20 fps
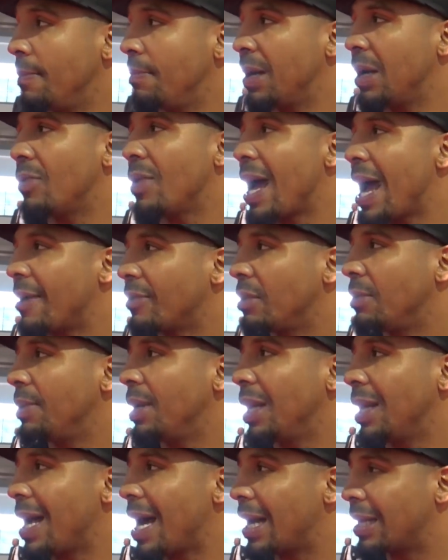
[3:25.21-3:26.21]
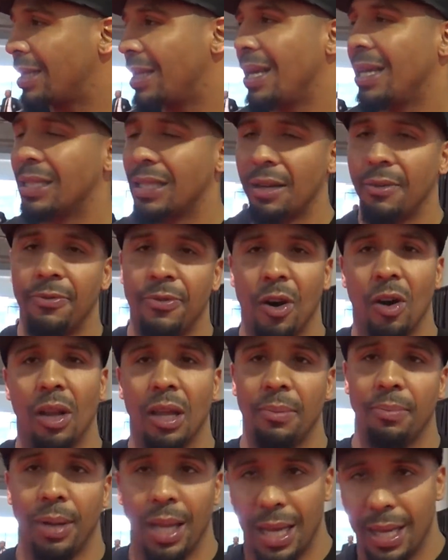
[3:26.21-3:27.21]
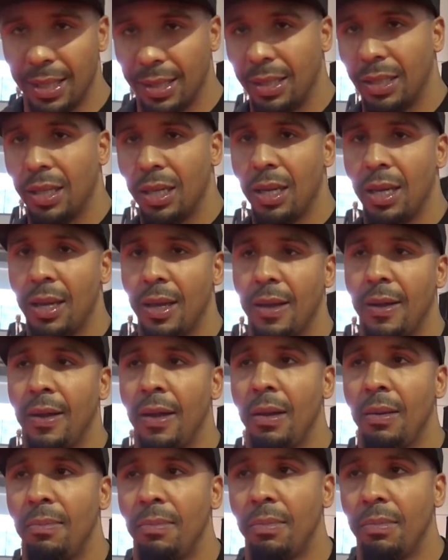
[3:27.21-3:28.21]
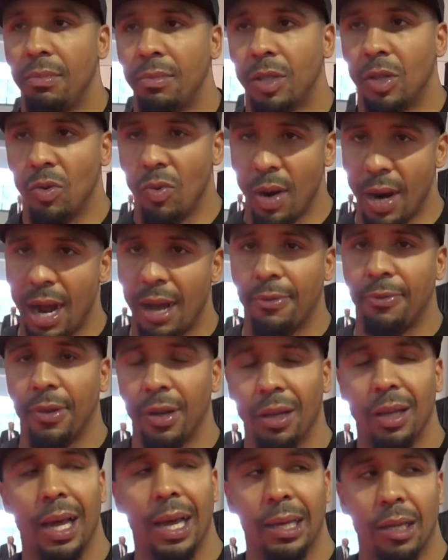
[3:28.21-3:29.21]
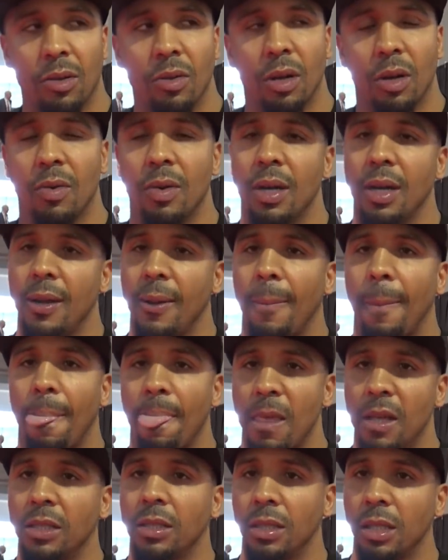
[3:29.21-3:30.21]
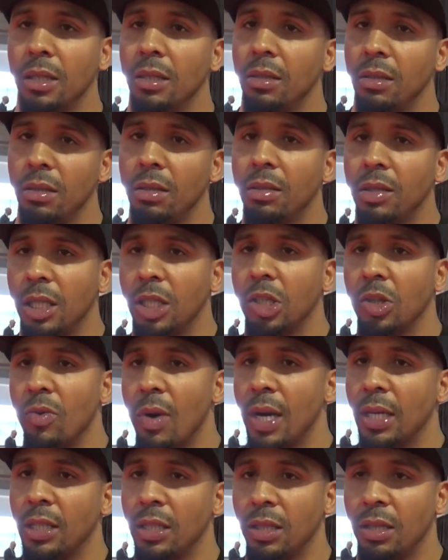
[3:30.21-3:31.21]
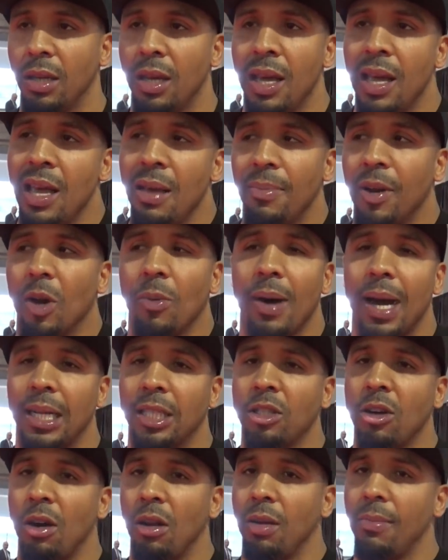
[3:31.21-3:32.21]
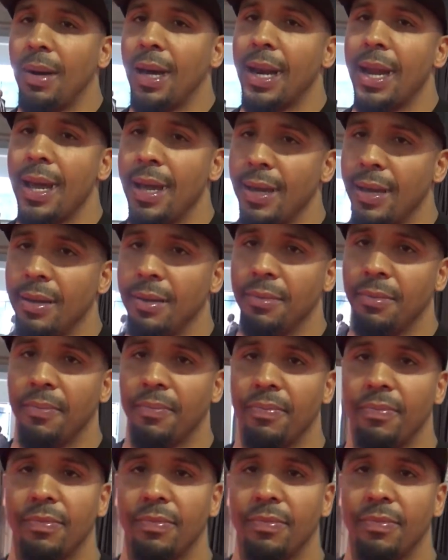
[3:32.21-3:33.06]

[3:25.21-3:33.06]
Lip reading: But it would have to be a lot of things that fall in place to where I feel like, you know what, this is a situation. But nobody's calling my name.